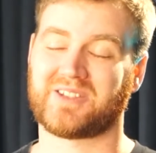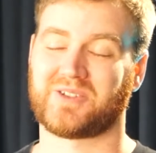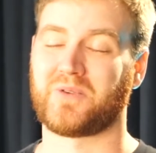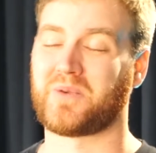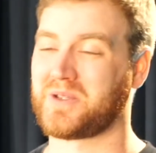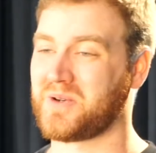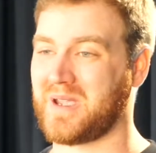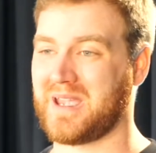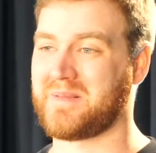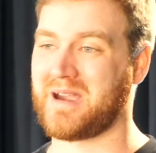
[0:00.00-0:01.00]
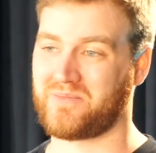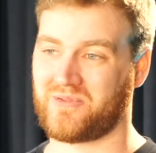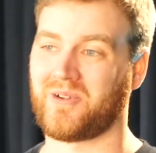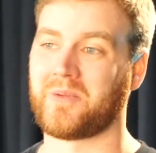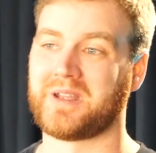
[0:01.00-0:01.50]
So we're talking about
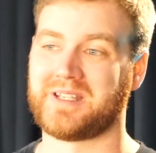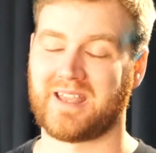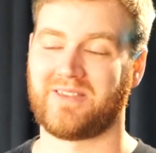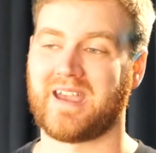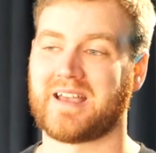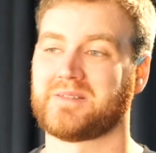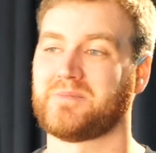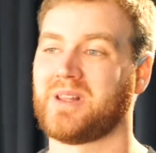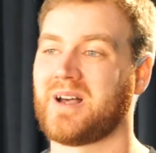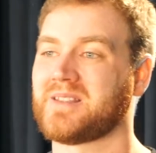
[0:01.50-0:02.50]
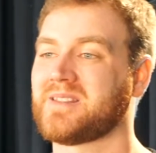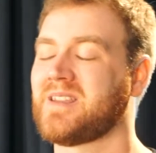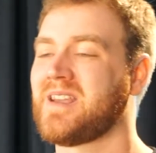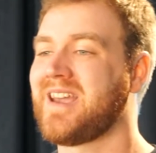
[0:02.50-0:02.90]
probably 10,000 plus.